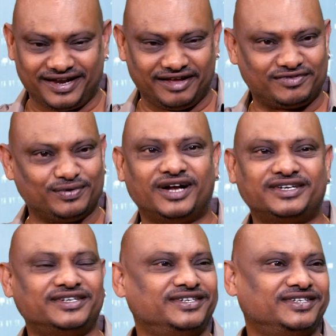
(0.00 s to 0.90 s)
I have two
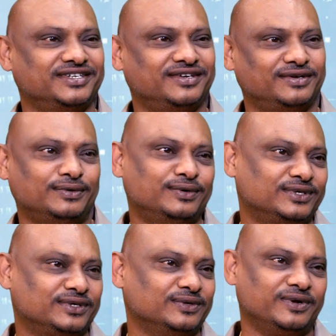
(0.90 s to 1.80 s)
daughters, who
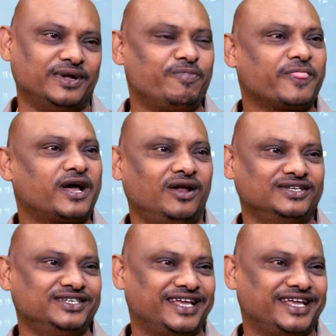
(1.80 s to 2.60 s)
goes to college in